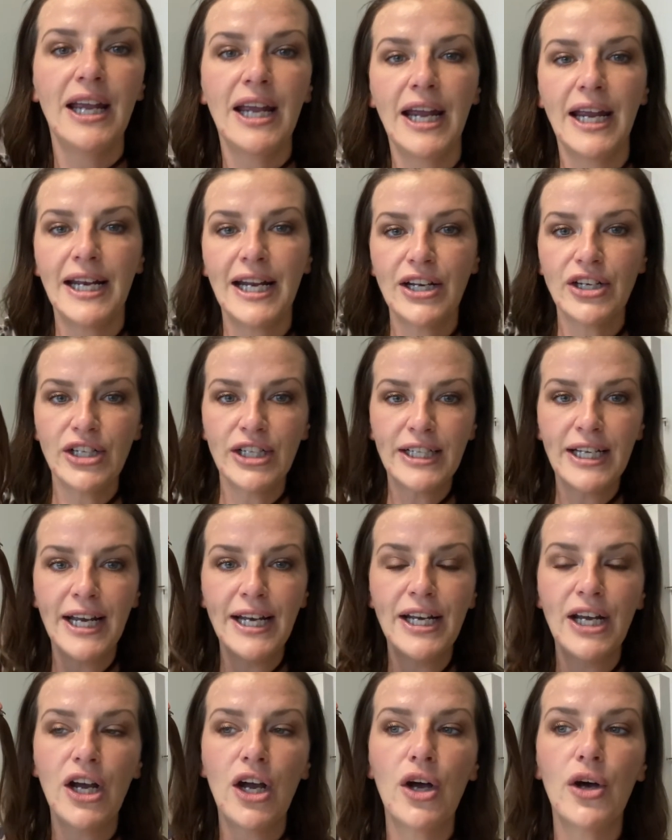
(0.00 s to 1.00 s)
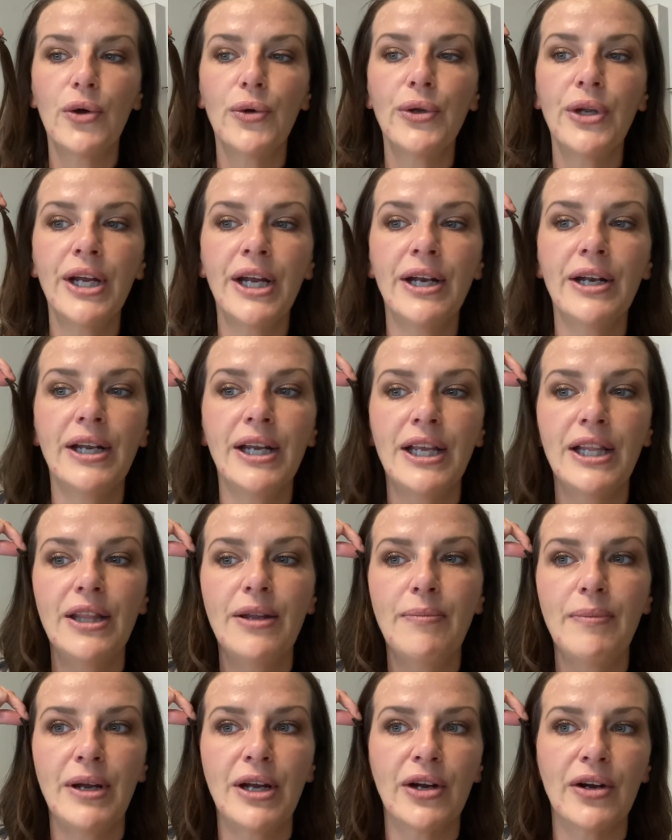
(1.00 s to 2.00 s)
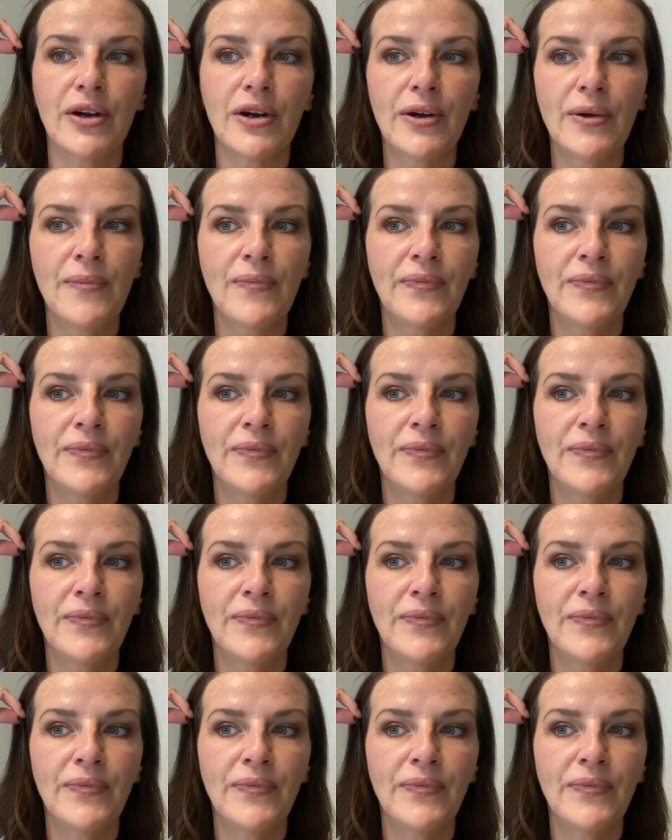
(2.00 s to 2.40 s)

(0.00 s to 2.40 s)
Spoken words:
And I just kind of hold it in the mirror